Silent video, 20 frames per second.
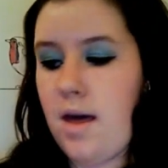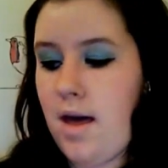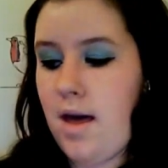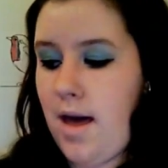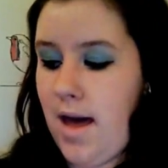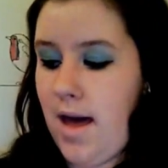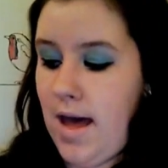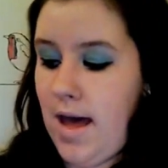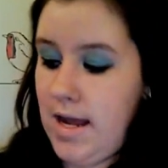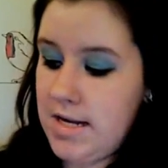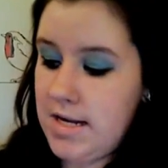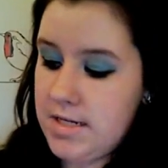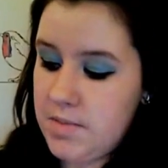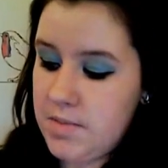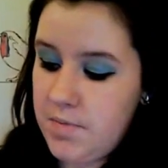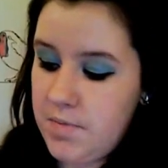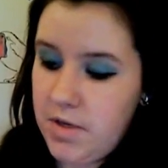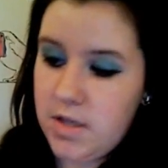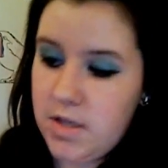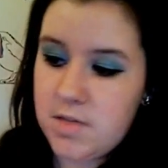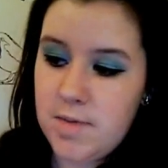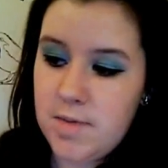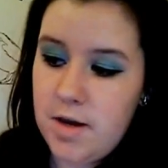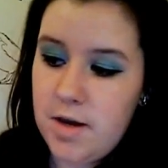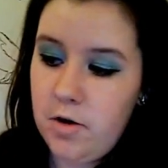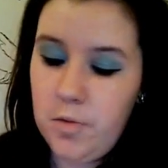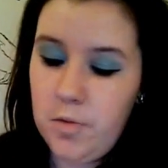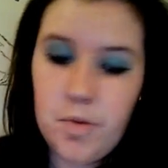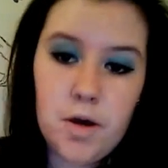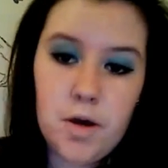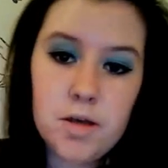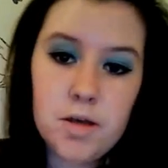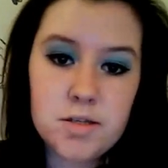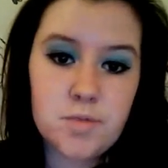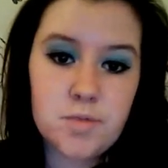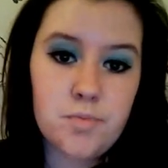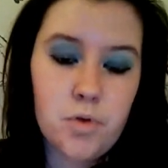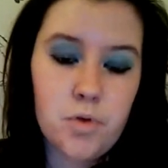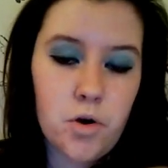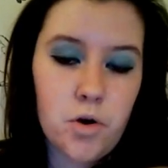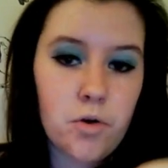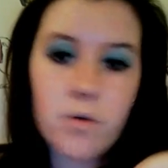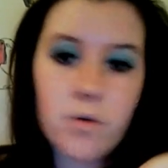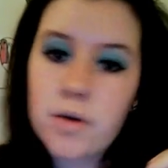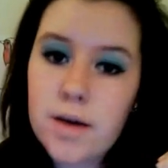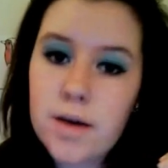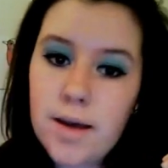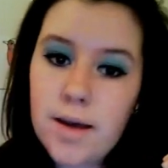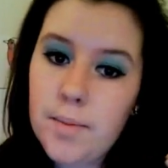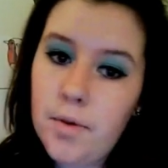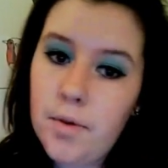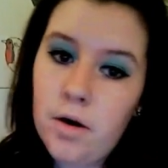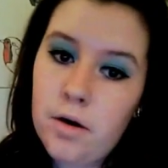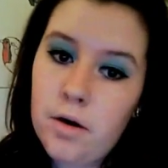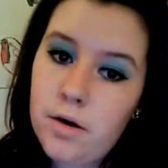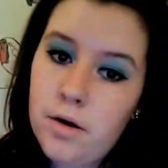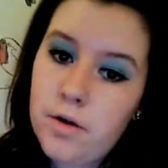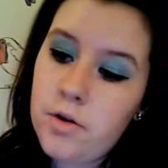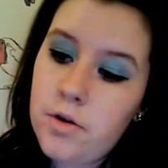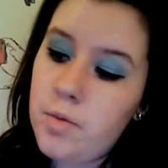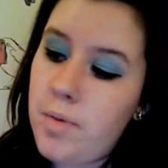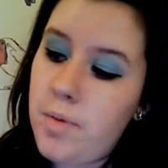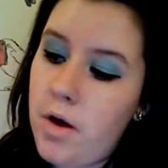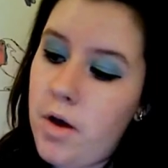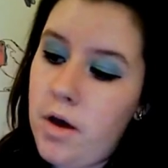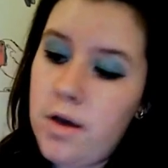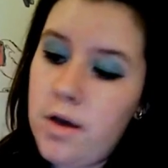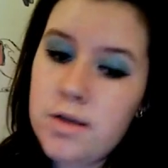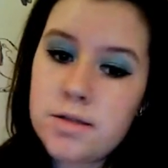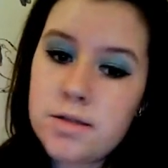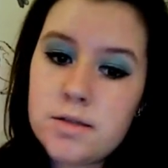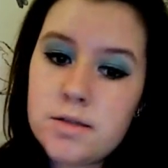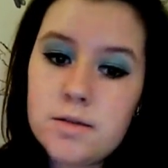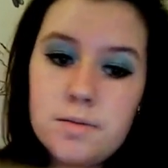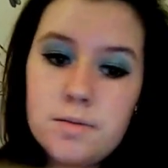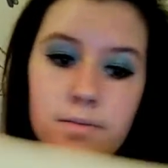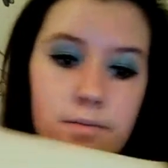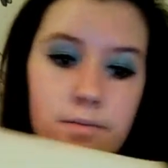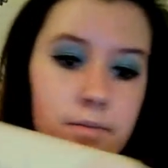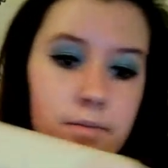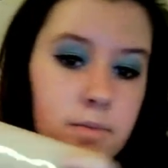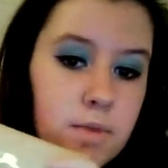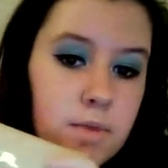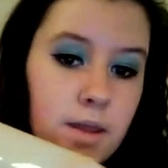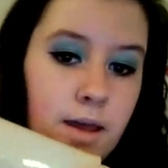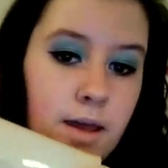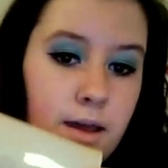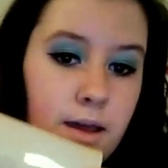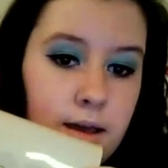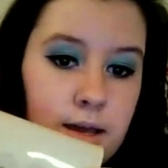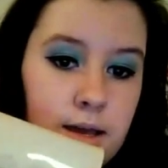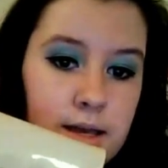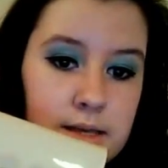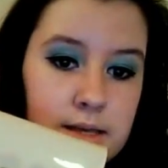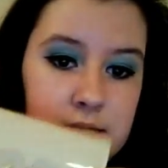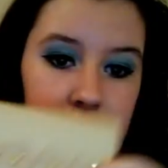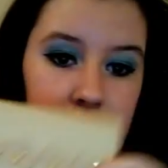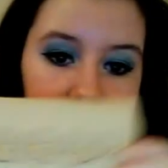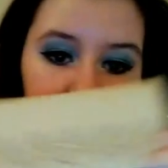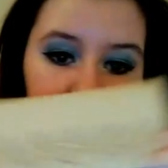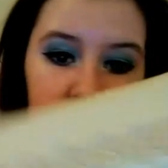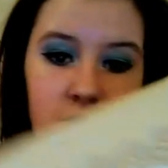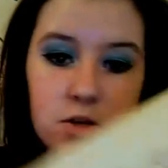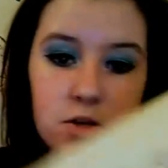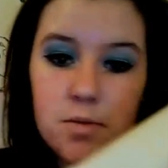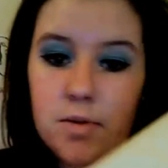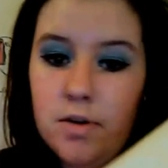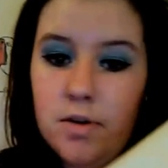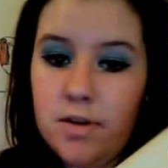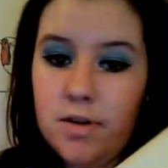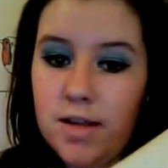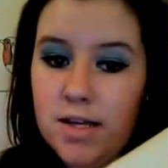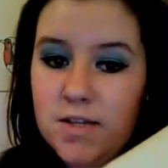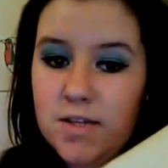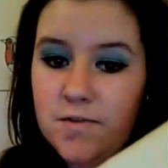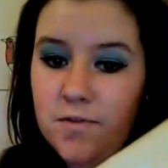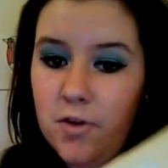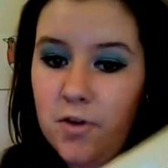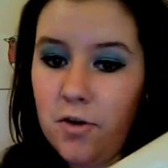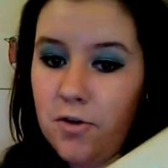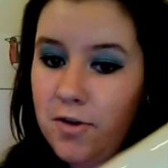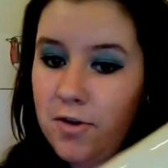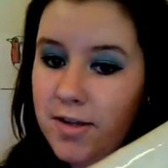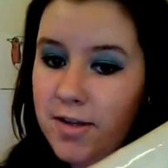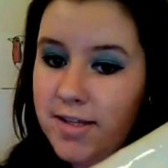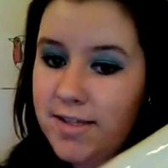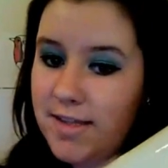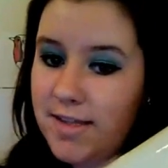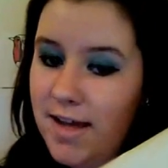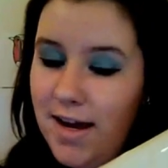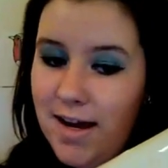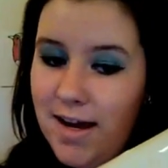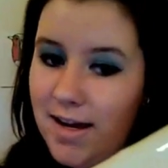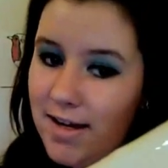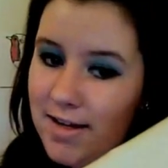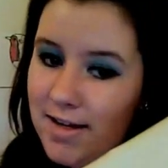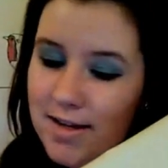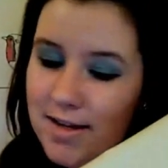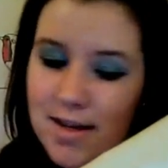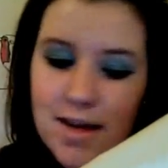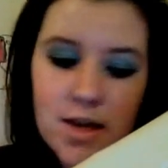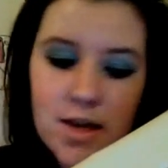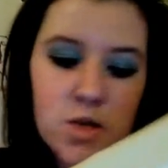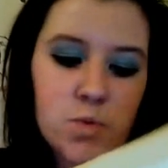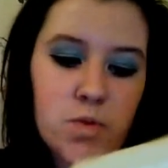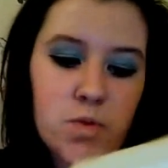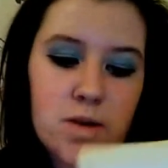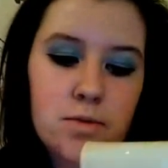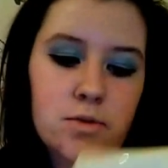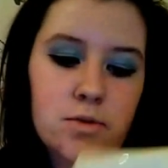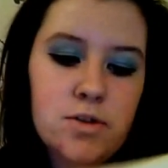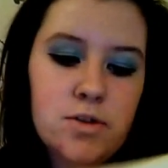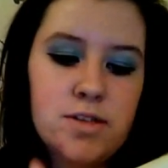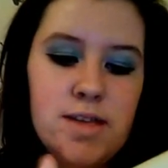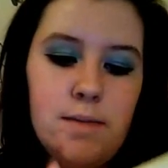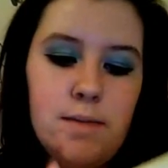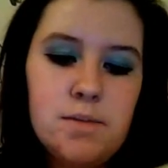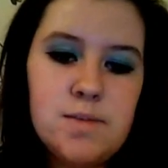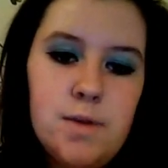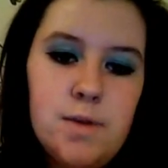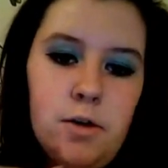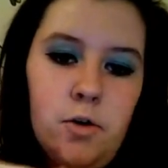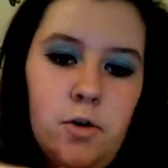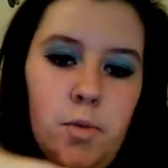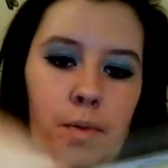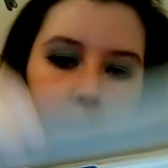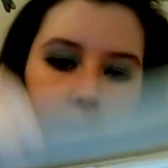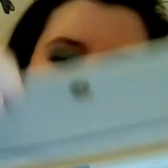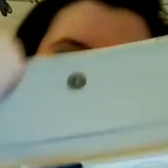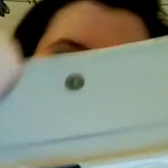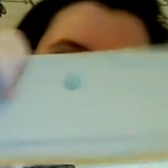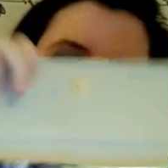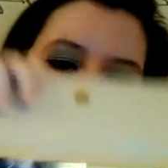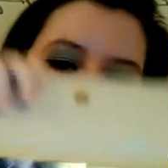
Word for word: And because my old purse had broke, I bought a new purse. It's nice for summer, nice floral design. It's pretty much the same as my old purse.